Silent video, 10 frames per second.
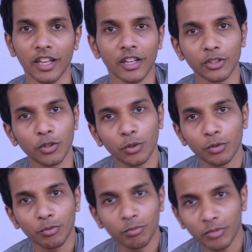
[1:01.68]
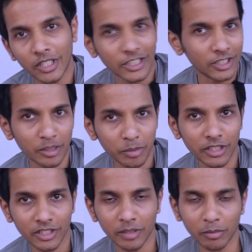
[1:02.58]
So it's going to be the
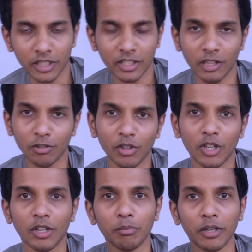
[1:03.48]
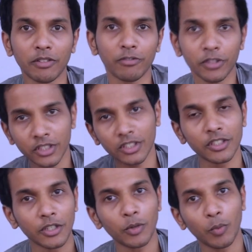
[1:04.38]
same right now, but first
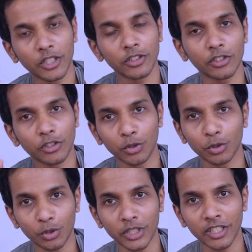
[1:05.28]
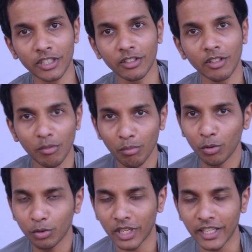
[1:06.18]
once you straighten
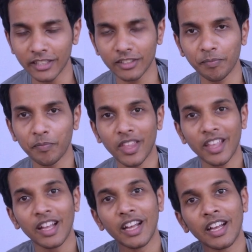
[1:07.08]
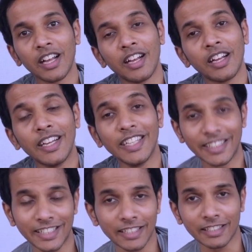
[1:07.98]
both the legs,
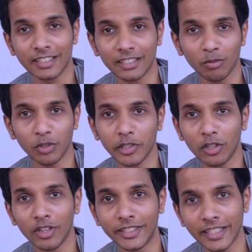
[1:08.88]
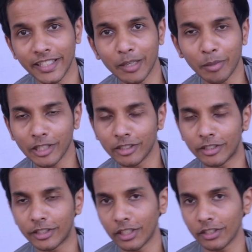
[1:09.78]
in this what we call as Ekapada
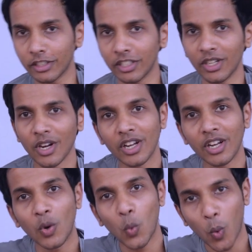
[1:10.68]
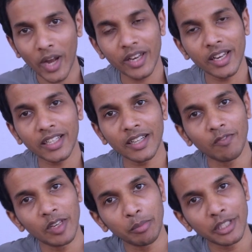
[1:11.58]
Shirshasana, one leg
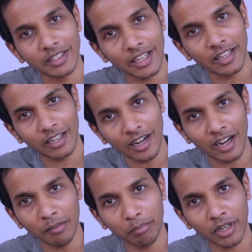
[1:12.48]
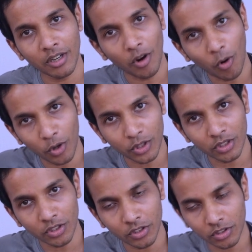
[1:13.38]
will be there up on
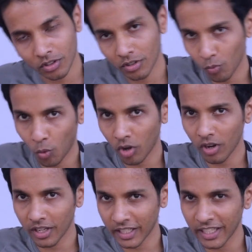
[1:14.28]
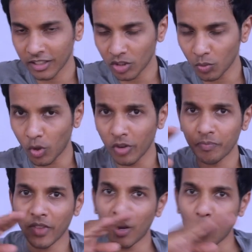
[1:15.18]
the wall, against the wall,
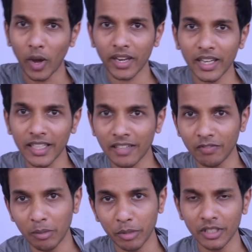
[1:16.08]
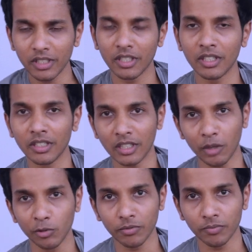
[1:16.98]
one leg will be down.